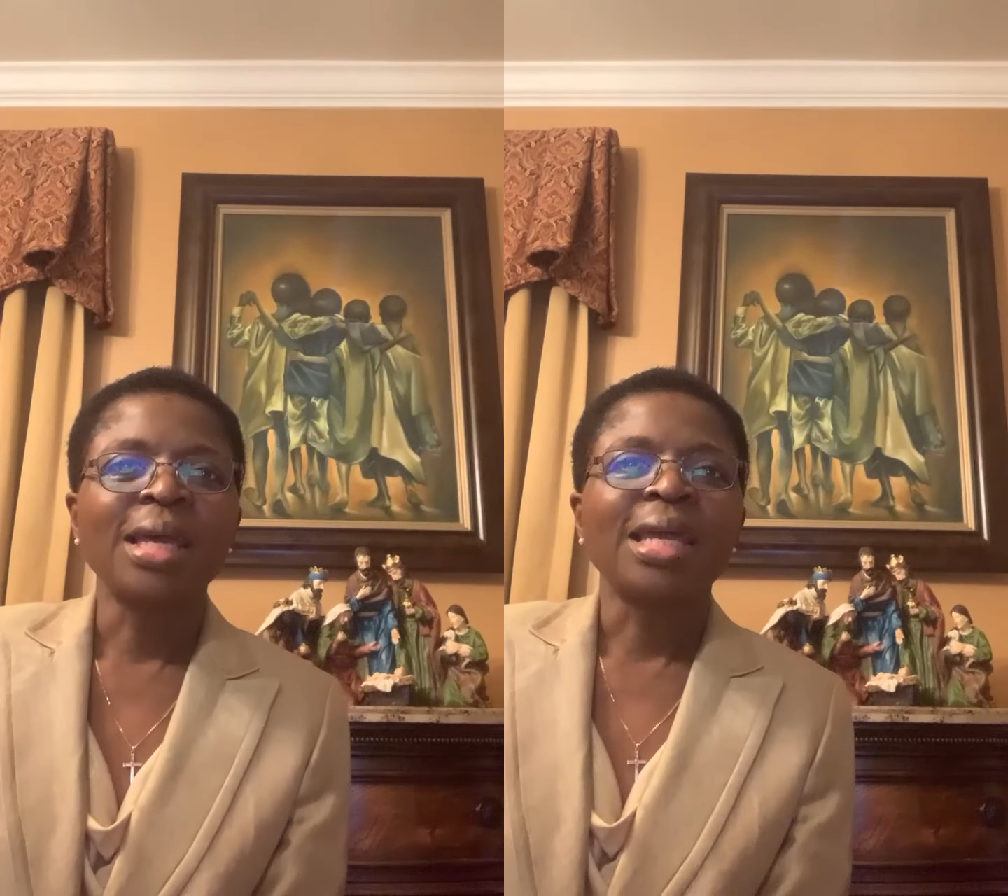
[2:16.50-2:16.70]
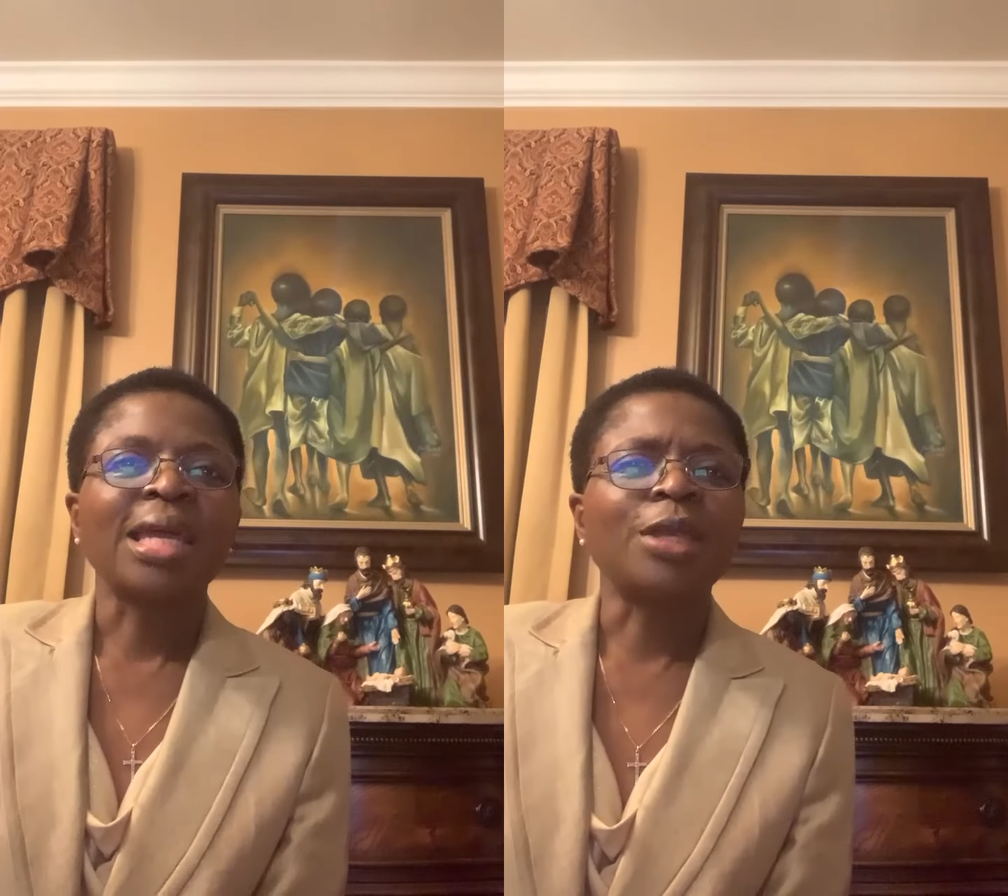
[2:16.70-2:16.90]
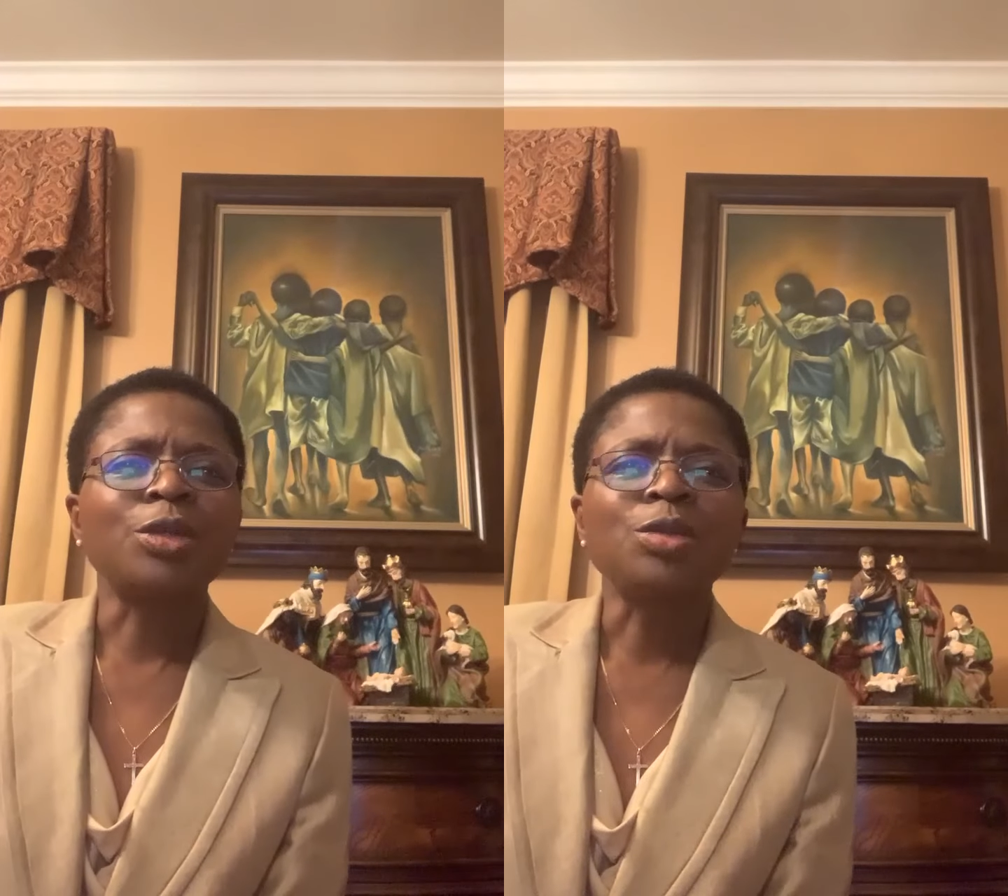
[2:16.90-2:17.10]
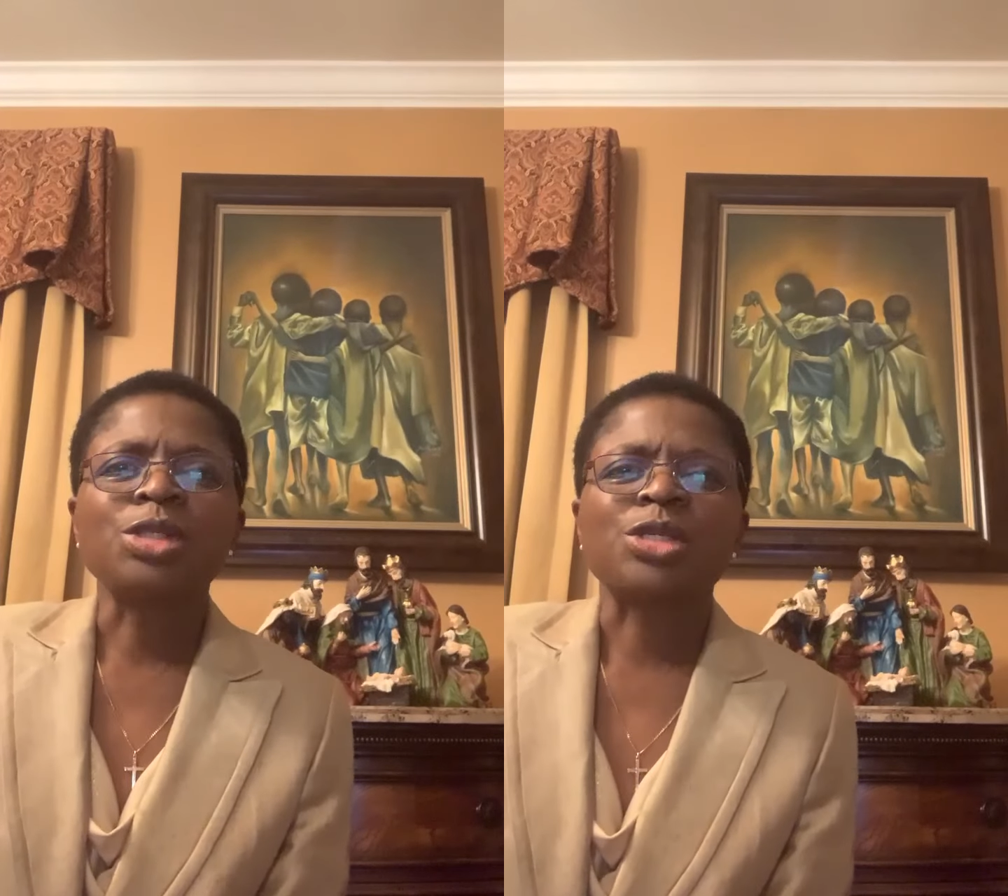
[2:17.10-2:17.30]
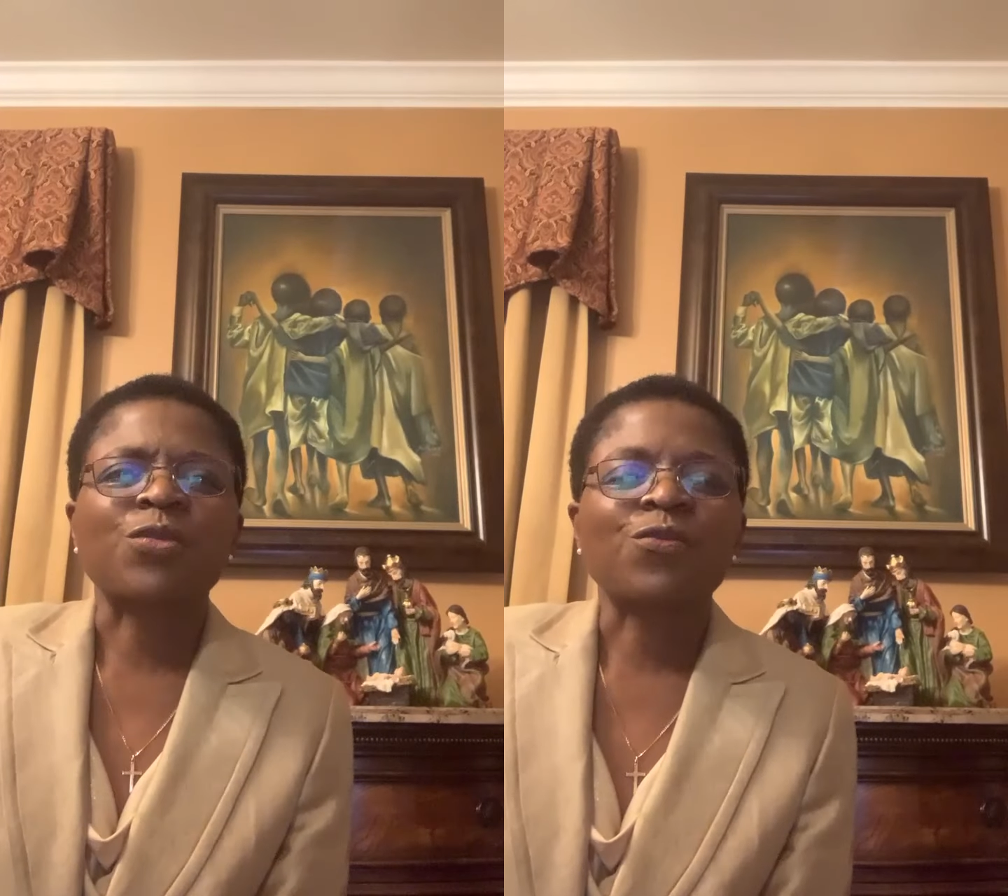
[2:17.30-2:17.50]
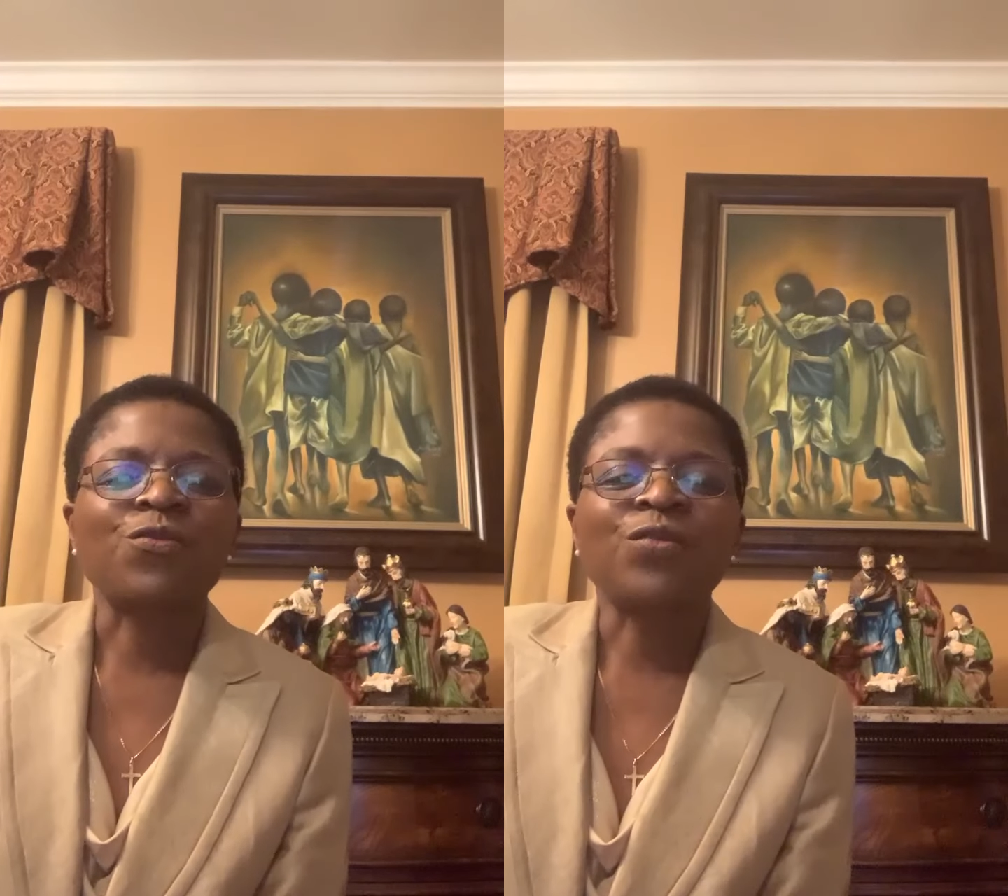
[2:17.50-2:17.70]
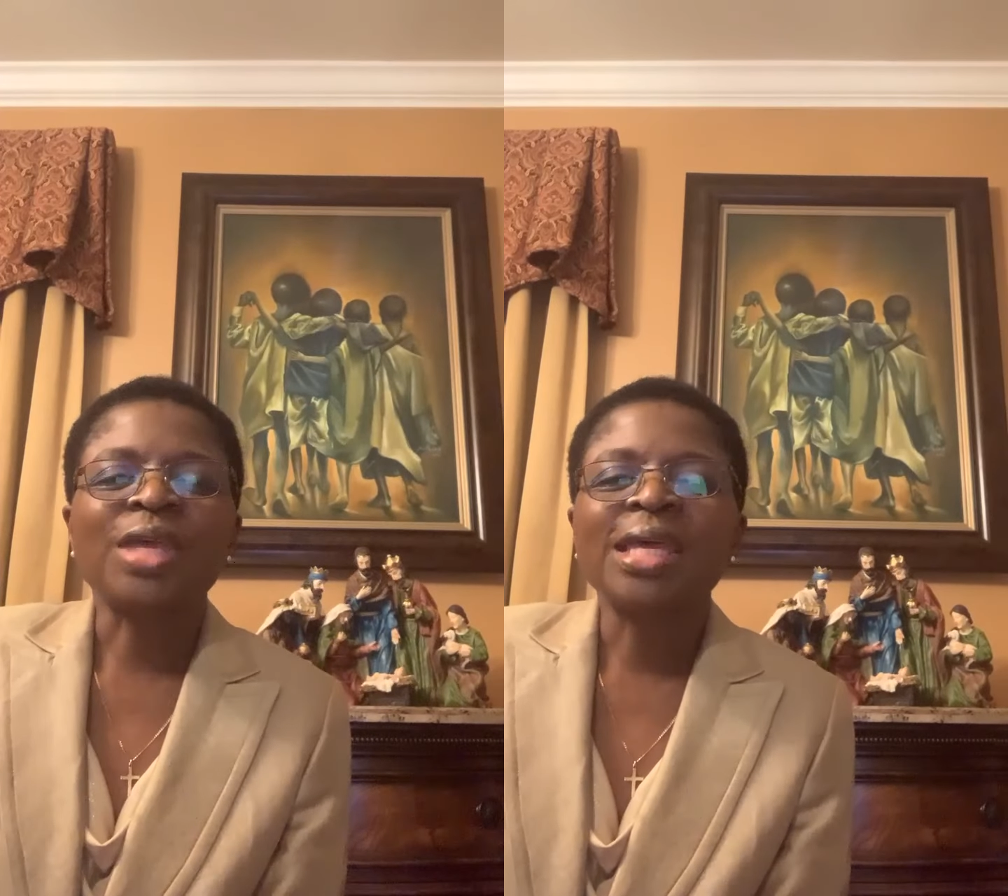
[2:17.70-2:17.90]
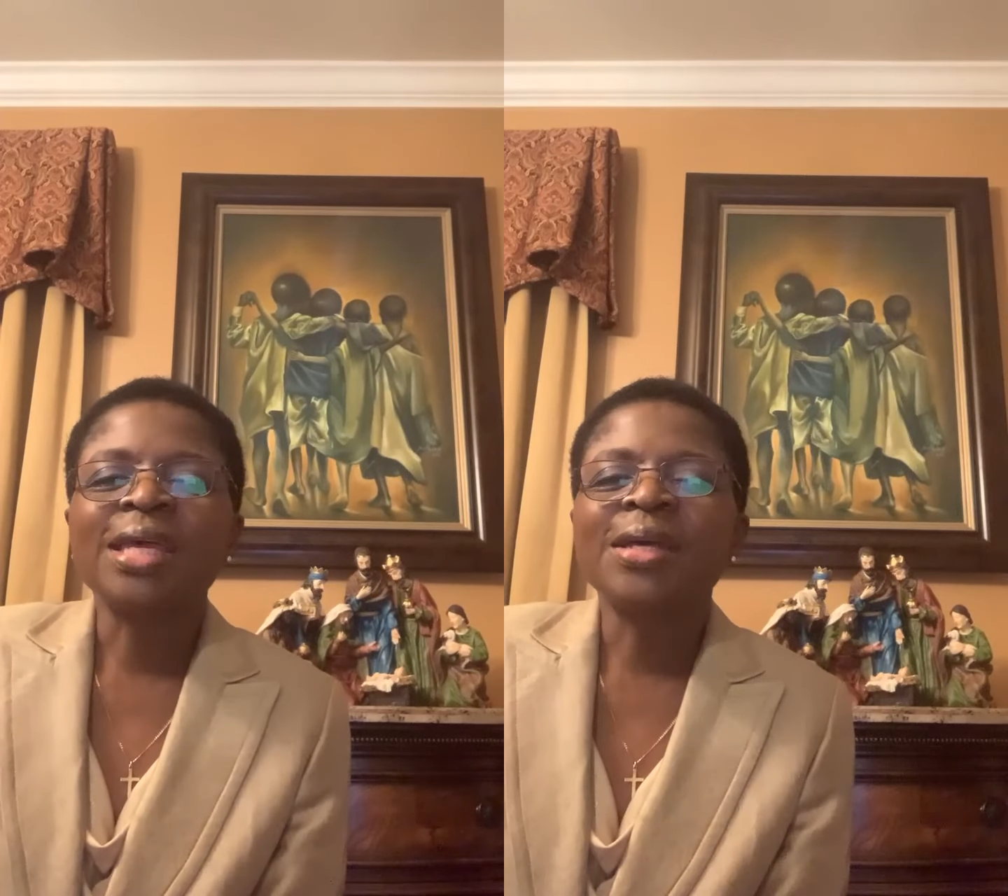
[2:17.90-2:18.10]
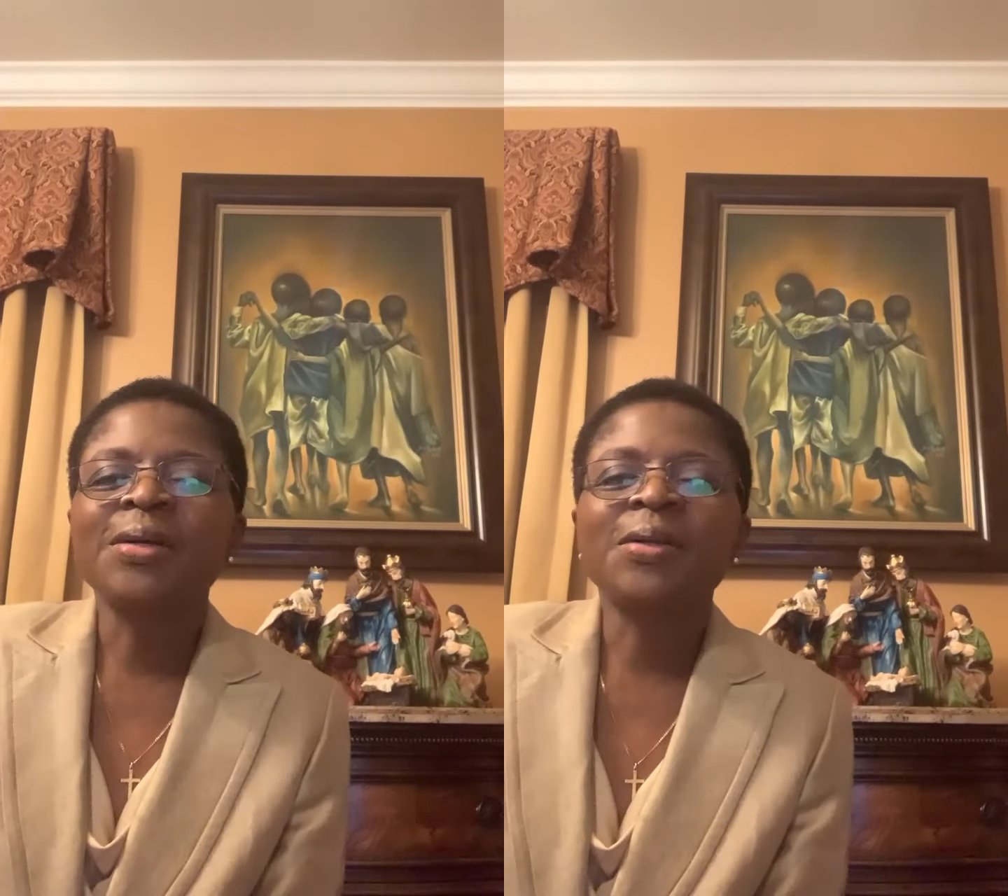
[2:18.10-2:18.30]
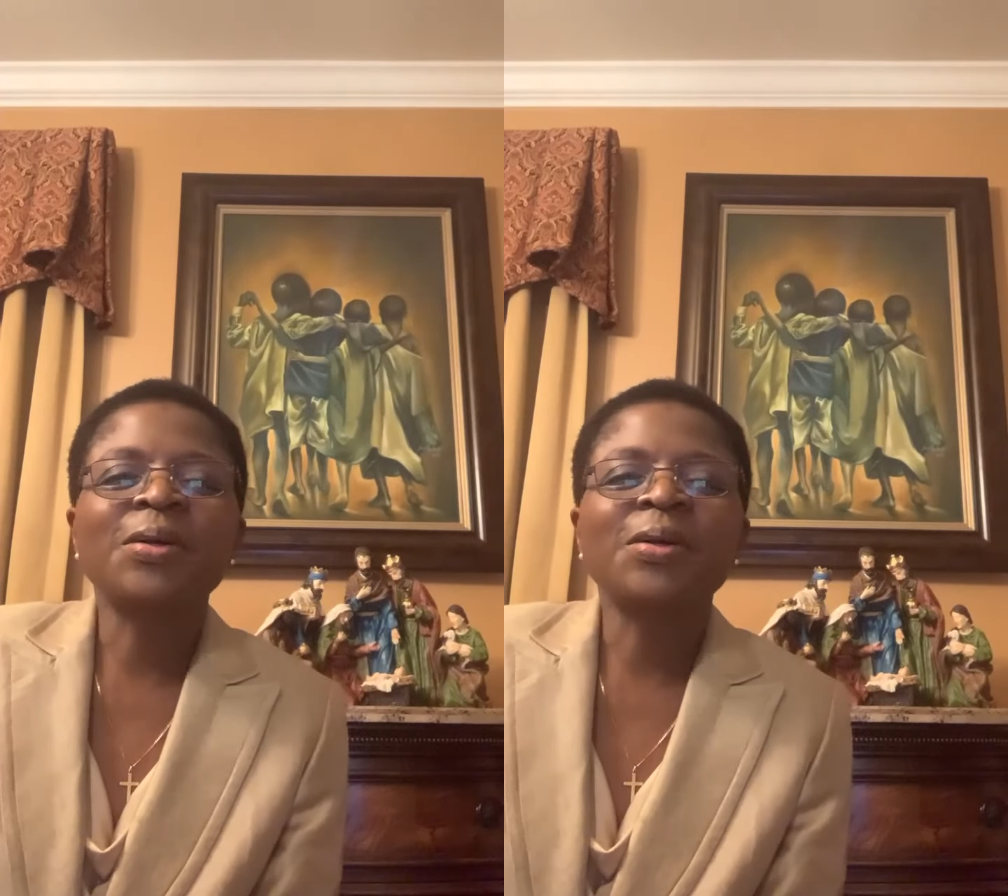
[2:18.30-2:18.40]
Can you just feel